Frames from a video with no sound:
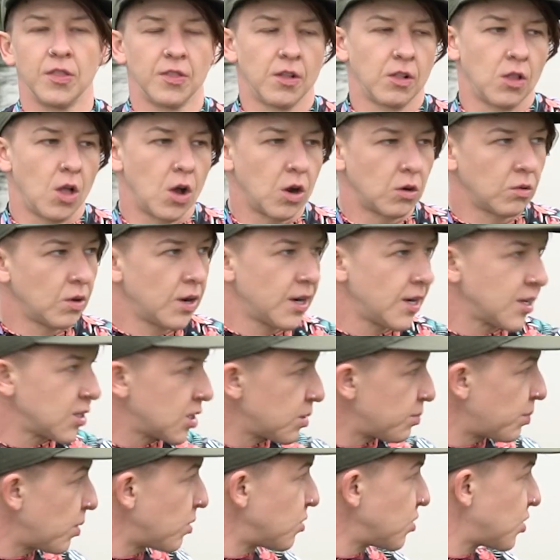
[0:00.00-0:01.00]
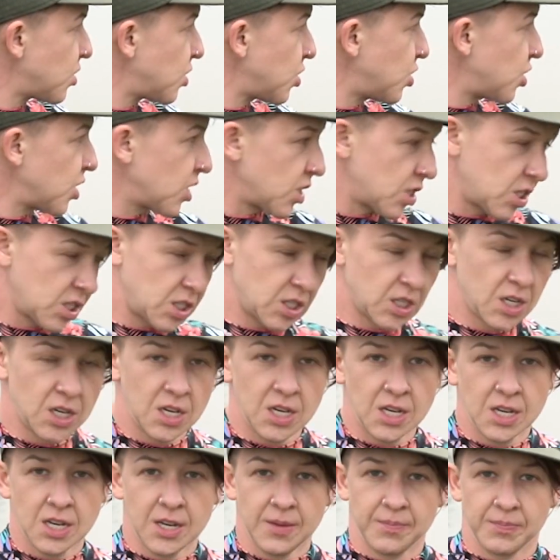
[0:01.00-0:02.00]
in the long run, as opposed to just,
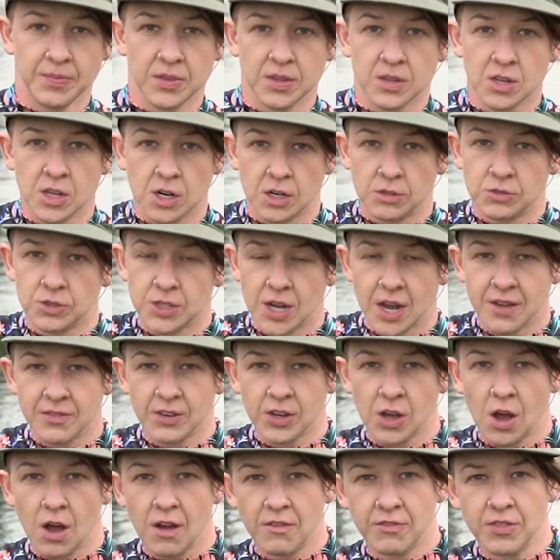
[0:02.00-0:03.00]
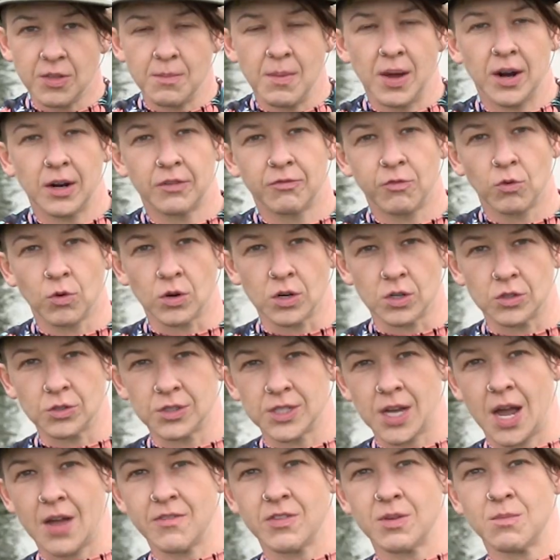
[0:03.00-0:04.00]
diving off the metaphorical
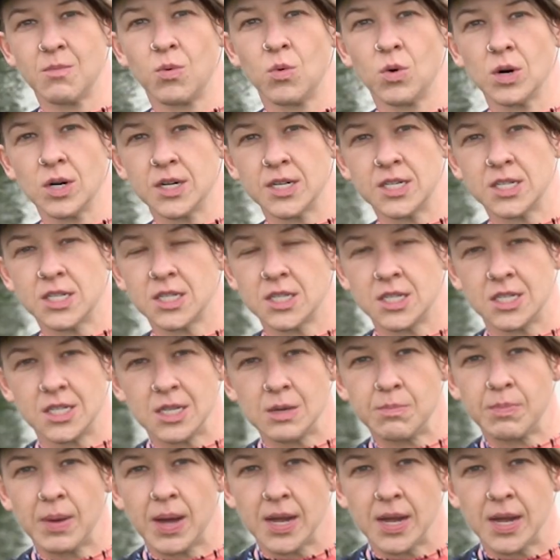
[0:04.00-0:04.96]
diving board into the deep